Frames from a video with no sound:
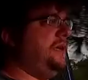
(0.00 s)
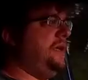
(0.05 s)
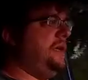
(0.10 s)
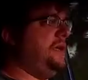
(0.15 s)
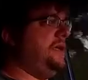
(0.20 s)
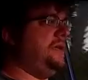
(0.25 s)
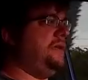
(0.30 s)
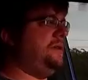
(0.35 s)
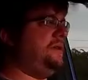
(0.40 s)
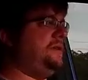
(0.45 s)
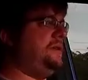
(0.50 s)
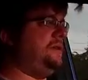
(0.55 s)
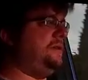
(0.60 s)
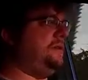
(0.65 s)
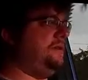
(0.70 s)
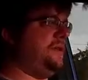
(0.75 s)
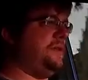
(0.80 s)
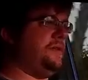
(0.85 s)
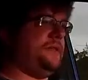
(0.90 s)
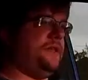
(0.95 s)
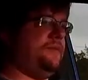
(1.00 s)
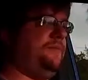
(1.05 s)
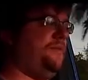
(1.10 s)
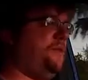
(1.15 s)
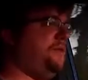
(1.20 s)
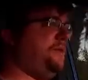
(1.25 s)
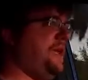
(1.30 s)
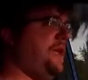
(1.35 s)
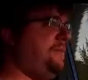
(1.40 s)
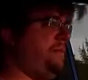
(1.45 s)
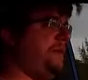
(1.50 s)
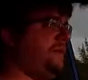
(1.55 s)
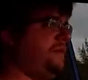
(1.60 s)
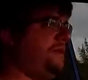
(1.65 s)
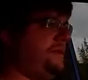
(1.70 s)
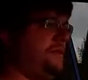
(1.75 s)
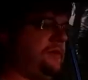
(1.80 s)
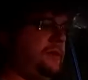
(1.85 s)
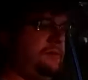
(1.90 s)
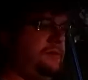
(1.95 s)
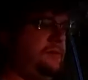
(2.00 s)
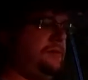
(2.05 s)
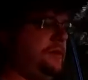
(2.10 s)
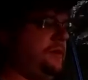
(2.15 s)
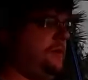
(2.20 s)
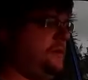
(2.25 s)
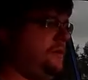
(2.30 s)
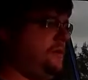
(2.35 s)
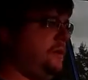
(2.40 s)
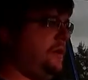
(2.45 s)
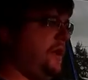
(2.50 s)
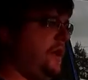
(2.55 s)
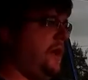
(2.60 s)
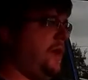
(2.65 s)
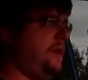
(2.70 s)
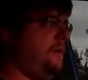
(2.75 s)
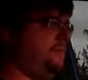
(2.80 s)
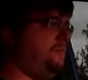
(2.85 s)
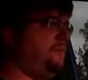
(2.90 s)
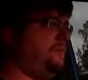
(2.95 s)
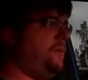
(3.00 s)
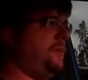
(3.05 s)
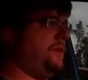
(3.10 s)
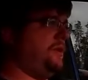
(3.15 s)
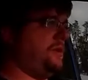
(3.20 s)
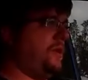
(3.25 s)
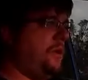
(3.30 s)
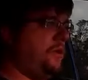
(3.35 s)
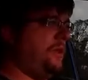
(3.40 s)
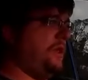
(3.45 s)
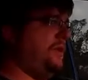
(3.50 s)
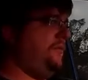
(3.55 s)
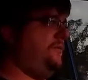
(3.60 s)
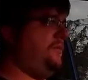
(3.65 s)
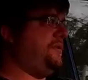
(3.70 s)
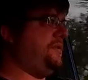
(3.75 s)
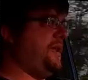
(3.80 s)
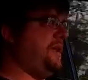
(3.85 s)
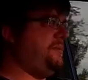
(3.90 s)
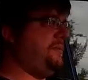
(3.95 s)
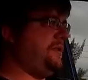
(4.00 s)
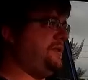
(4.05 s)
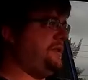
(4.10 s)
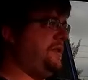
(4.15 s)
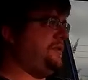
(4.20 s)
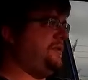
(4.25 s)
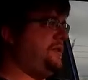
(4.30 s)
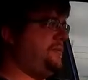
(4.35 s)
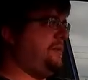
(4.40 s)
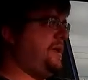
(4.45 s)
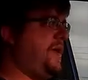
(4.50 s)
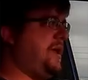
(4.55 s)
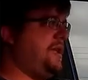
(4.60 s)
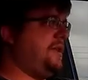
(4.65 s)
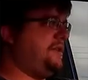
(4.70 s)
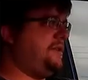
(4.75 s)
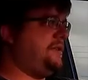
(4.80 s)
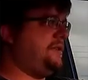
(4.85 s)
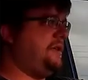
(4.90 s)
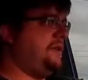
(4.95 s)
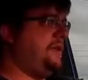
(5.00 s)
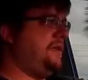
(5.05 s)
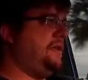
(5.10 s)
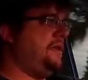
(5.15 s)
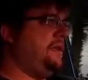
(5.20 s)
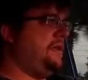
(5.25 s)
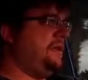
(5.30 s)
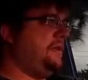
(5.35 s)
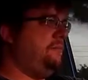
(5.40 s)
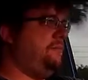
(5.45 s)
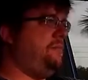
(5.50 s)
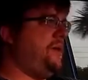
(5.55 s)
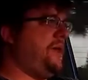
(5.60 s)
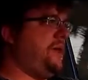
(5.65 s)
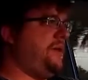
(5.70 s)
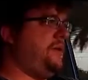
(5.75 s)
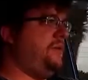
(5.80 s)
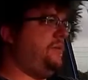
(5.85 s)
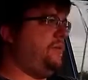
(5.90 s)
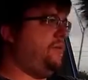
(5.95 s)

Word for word: is this infotainment system. Um, this whole infotainment system has been